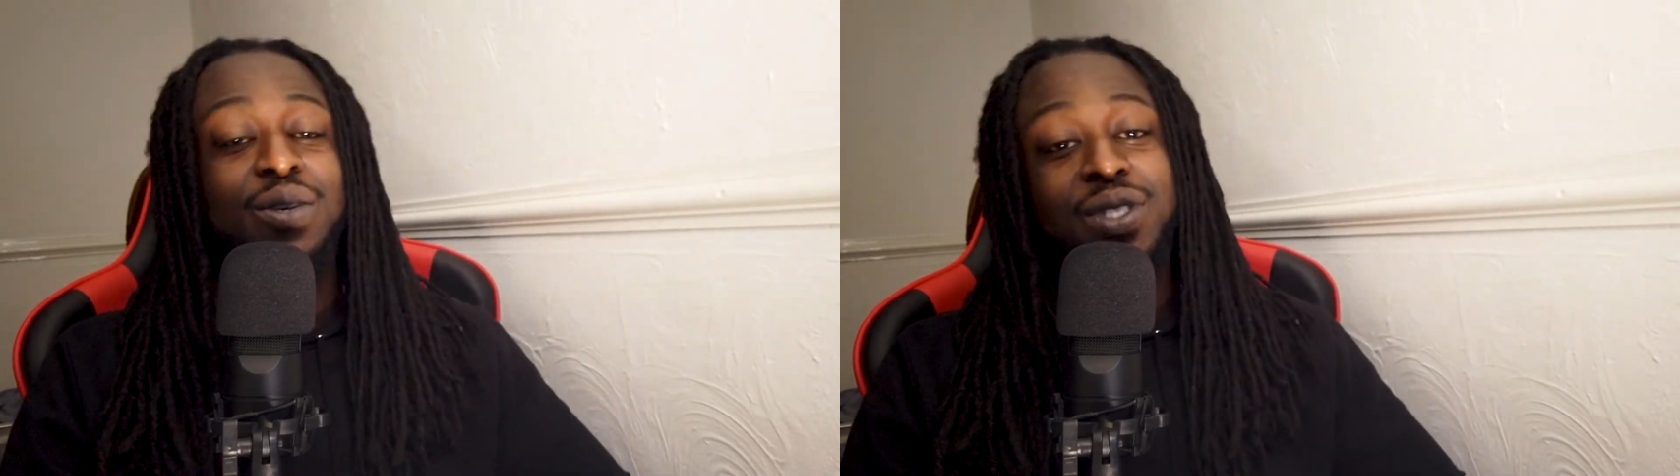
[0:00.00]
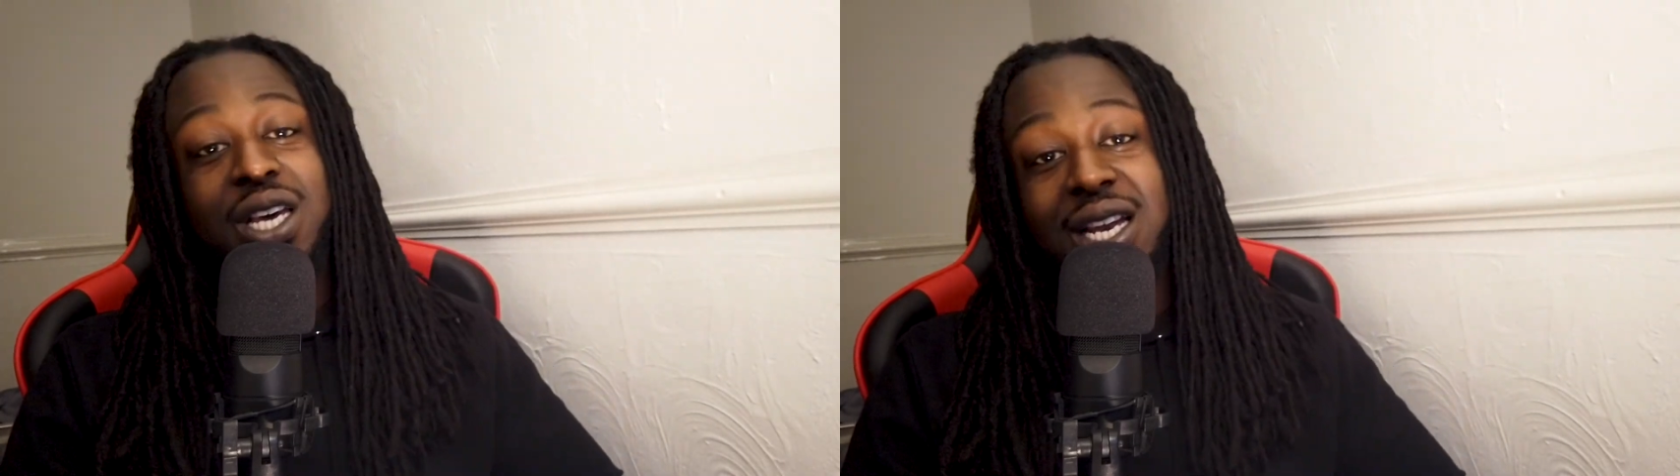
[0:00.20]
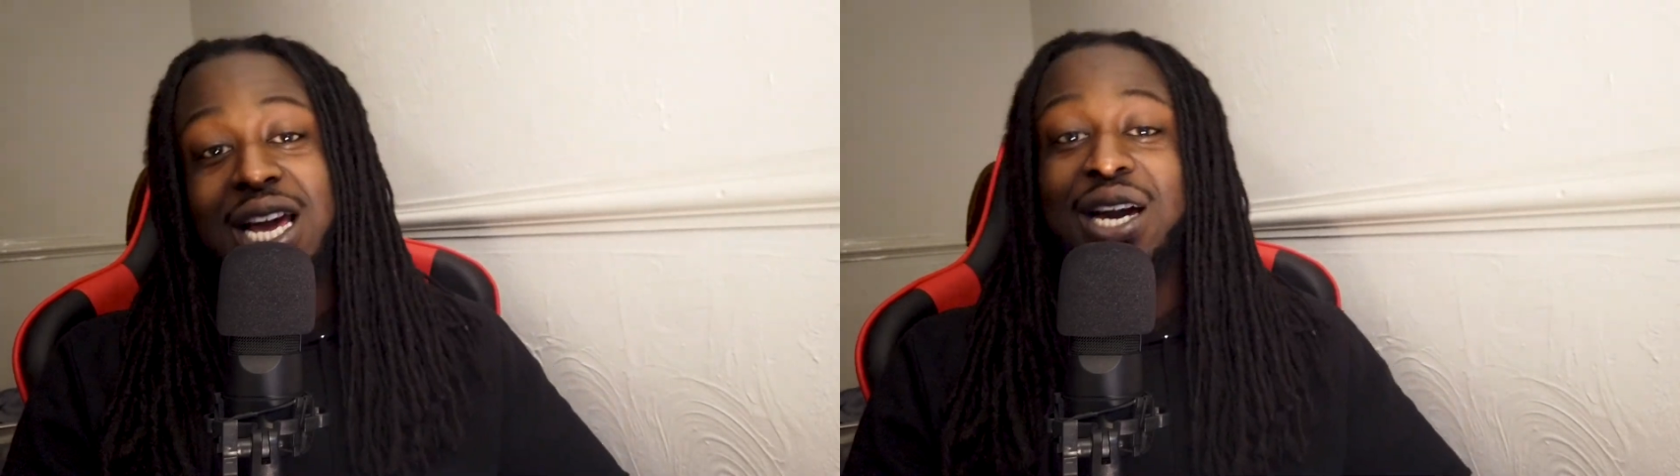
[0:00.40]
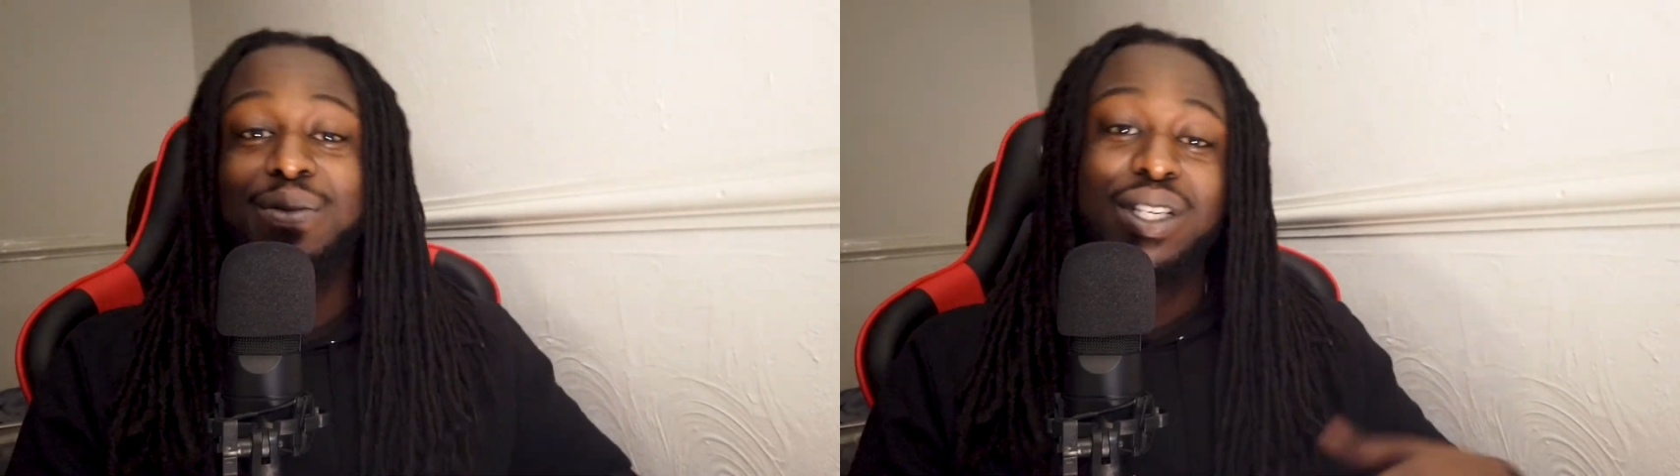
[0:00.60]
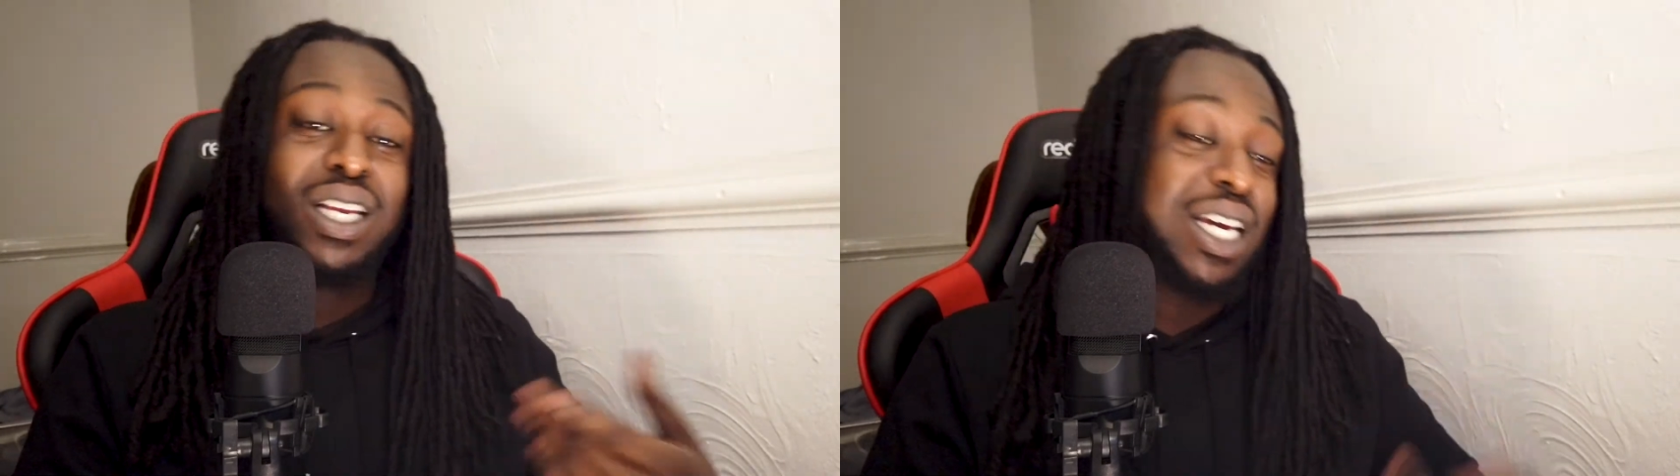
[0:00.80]
You know what I'm saying? Like
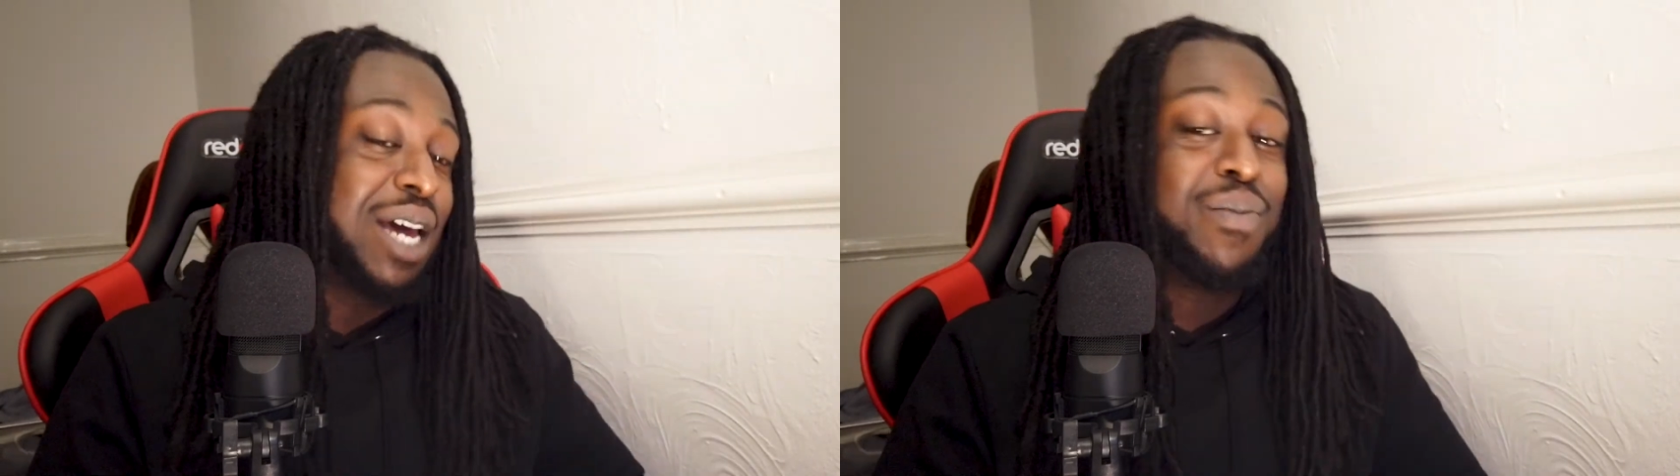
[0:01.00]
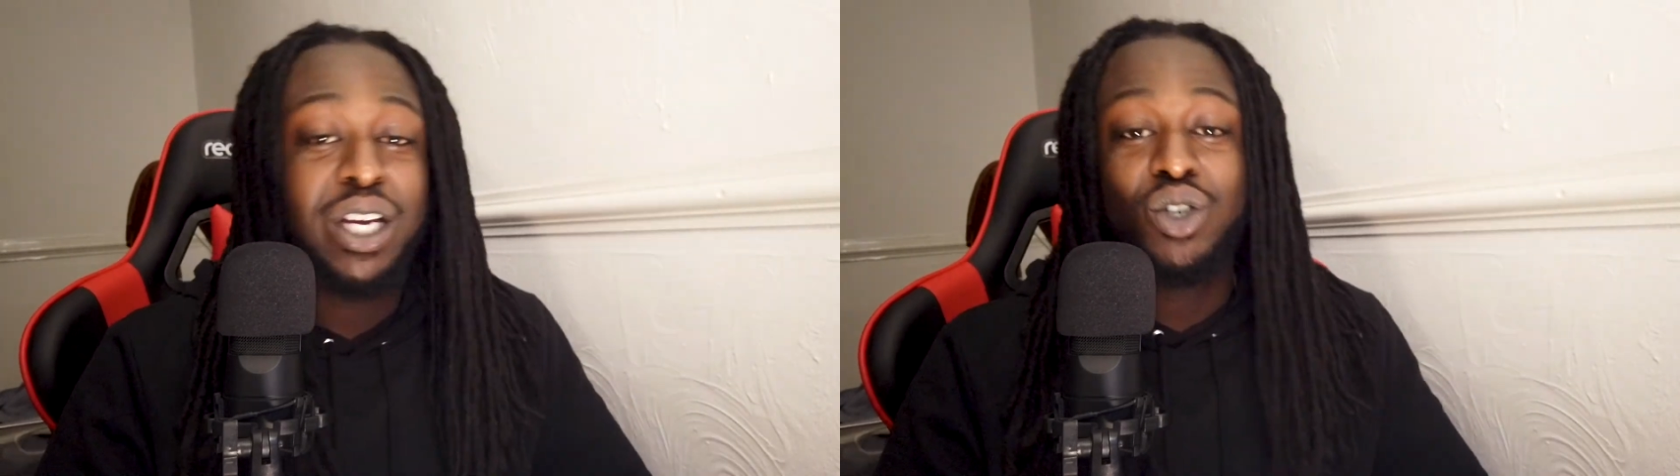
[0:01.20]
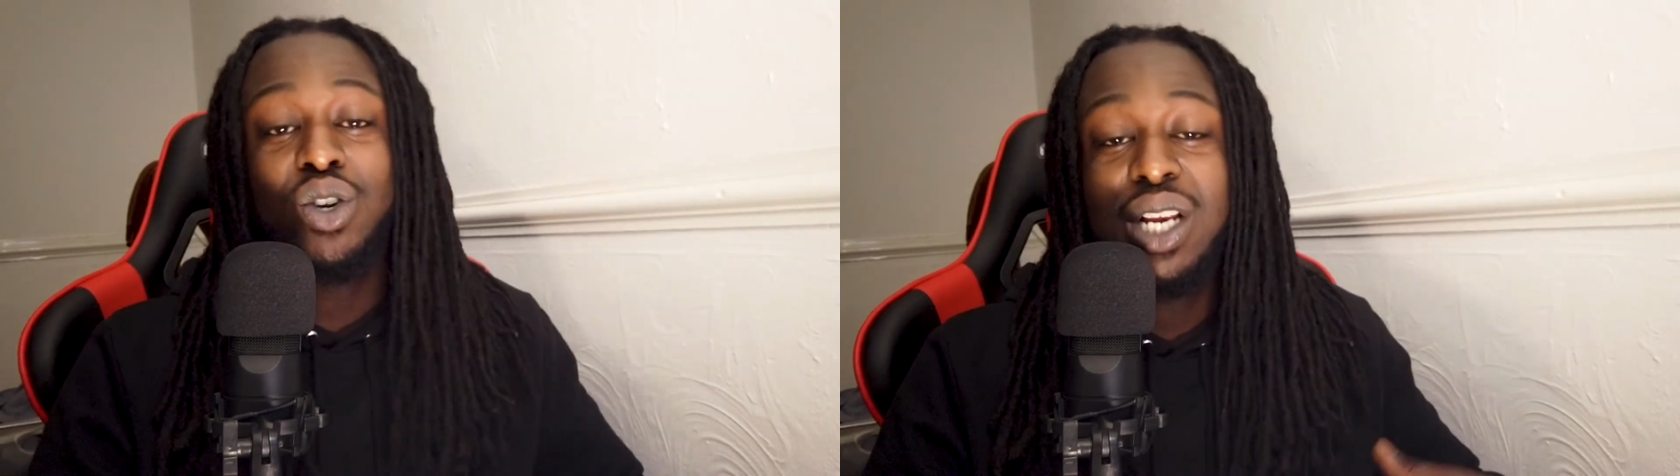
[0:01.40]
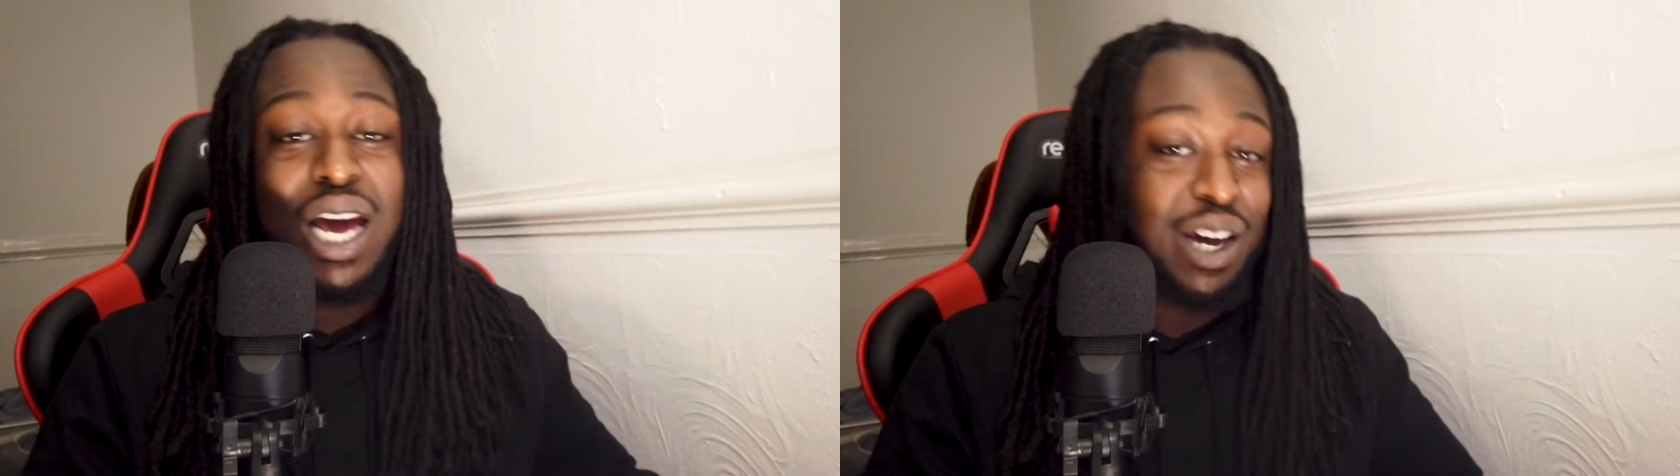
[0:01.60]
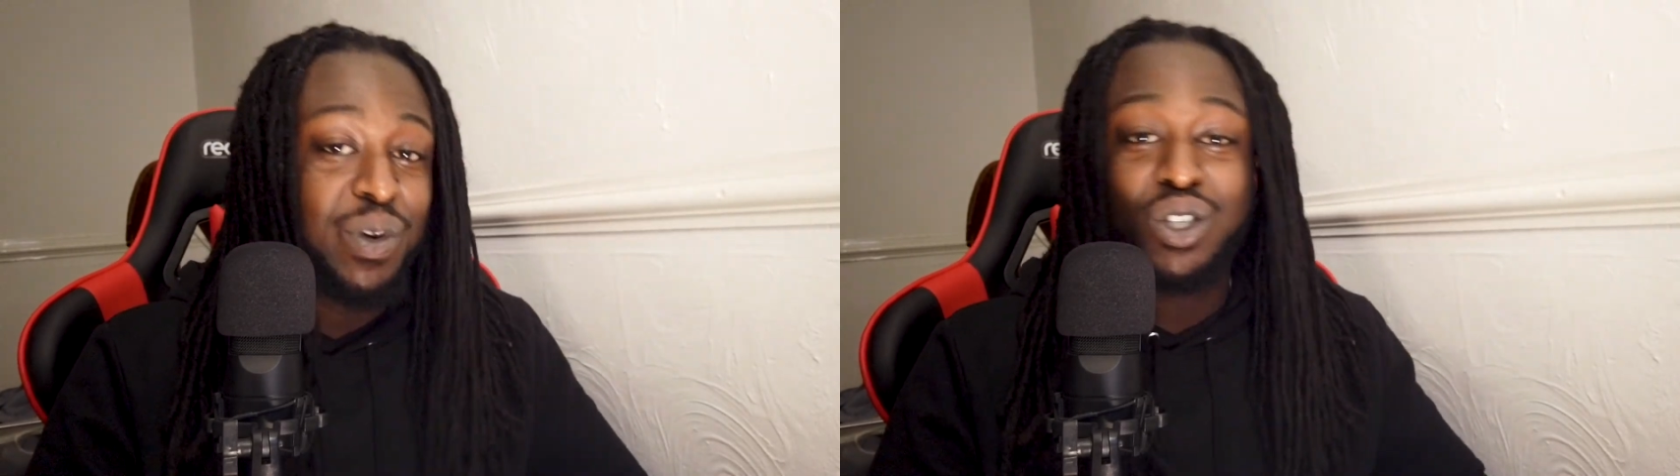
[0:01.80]
I'm saying again, make sure you like,